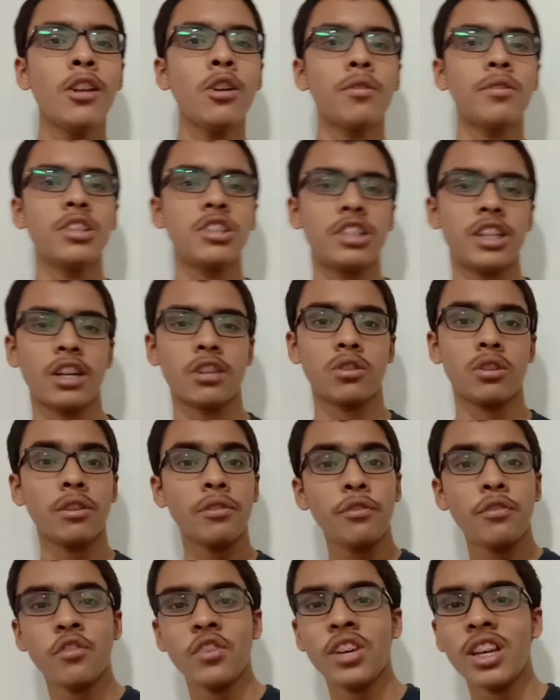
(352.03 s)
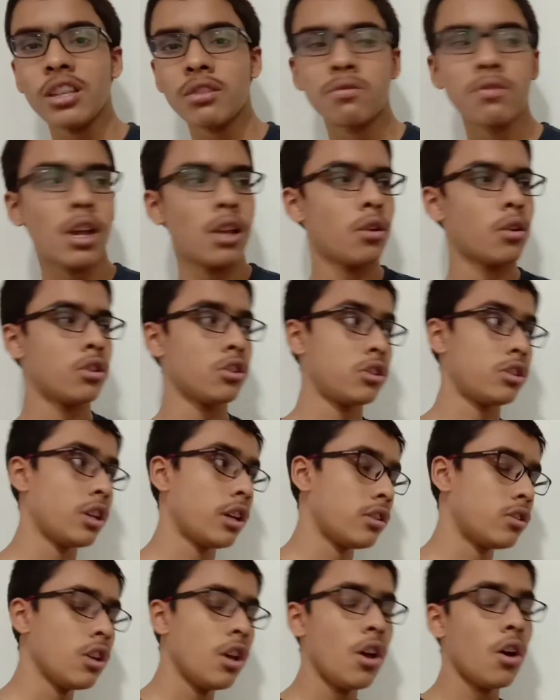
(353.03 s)
of the shares, so the face value of the
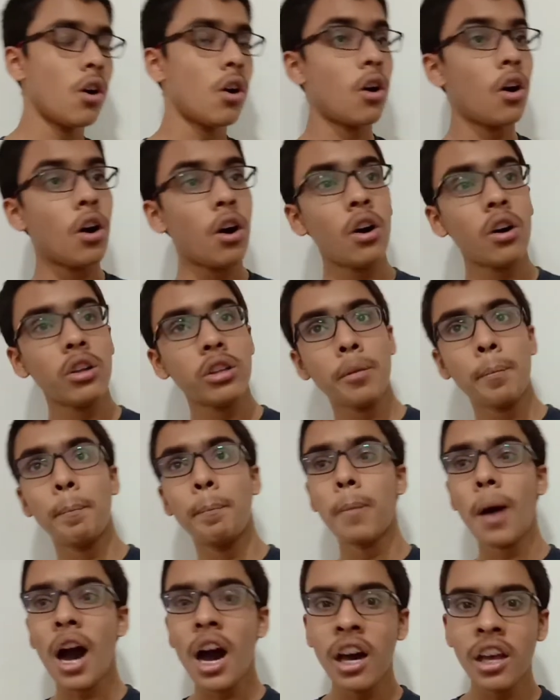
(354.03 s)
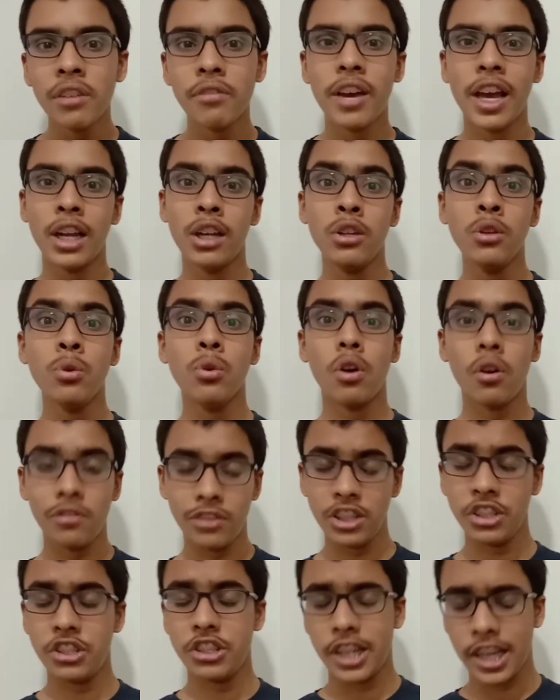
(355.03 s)
shares, or the par value of
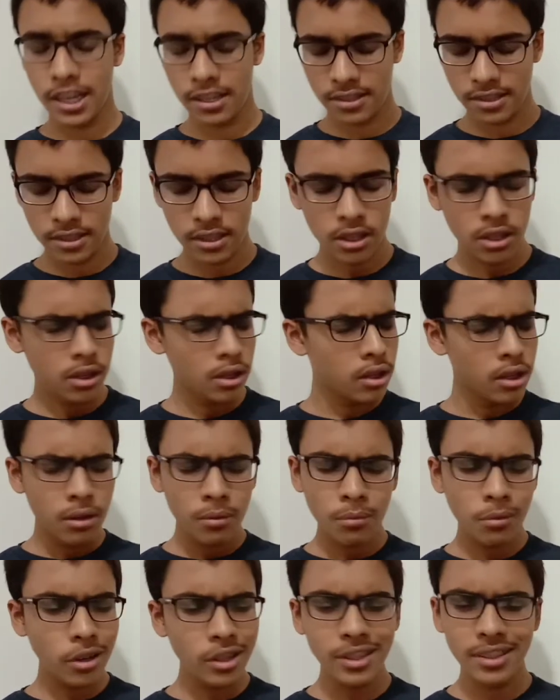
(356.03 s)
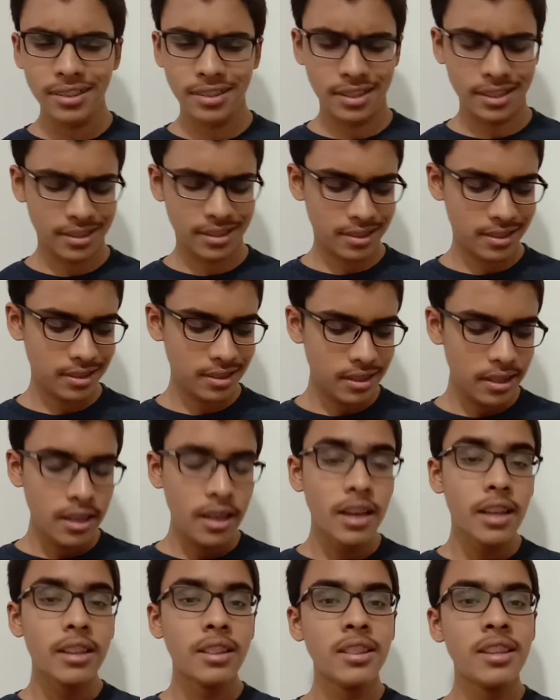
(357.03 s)
the shares. What is this?
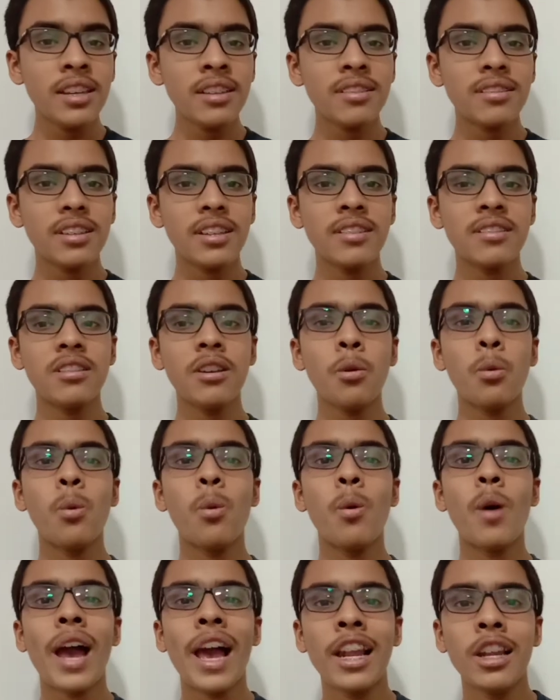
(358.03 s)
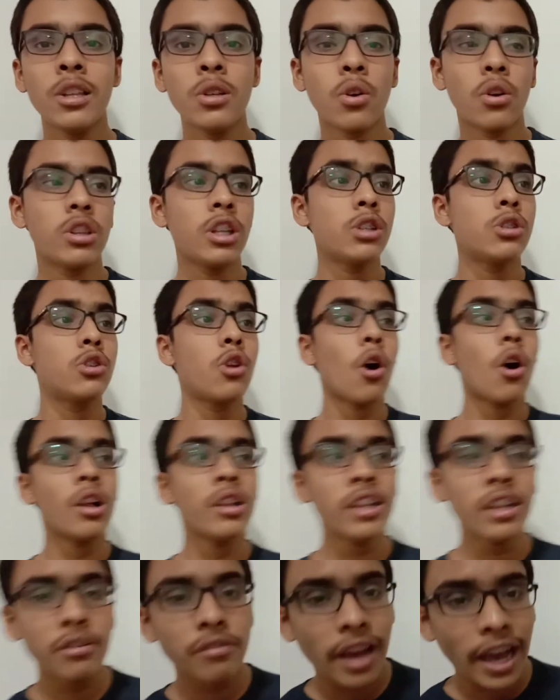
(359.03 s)
This is the value or the
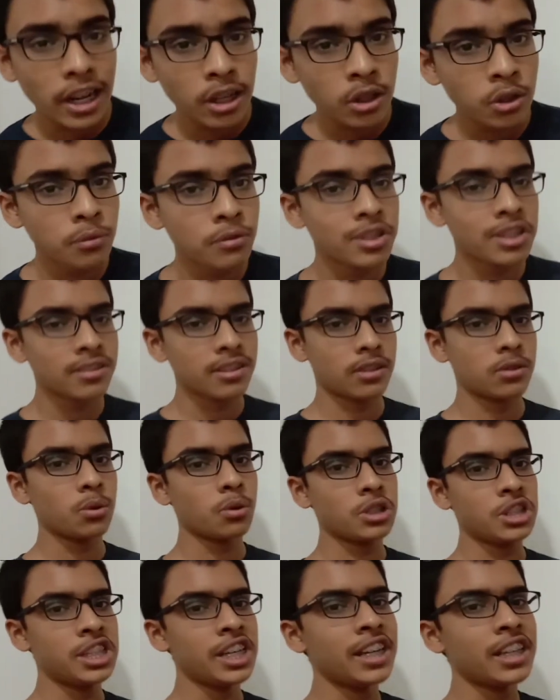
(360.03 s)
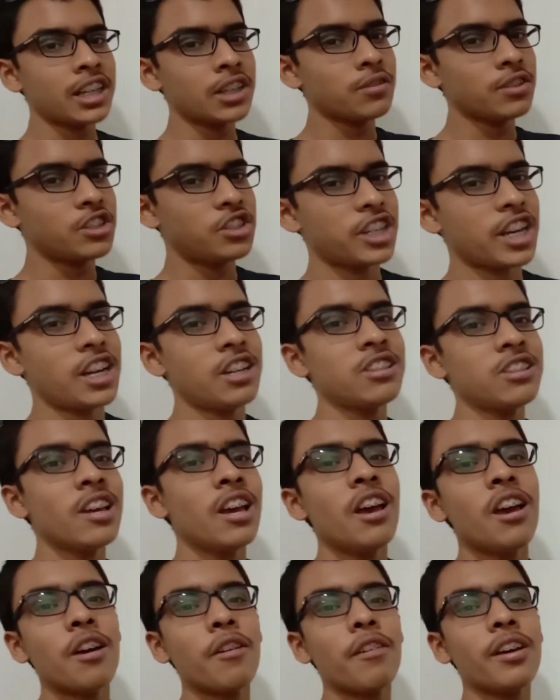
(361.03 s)
dollar value which is associated with shares
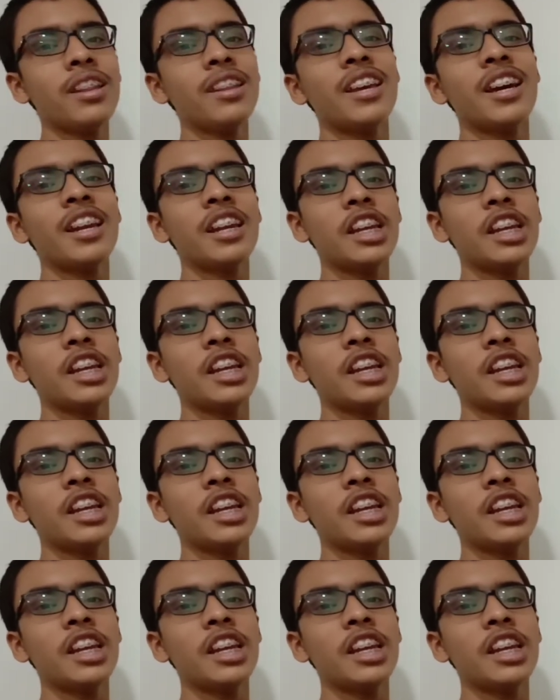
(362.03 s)
when they are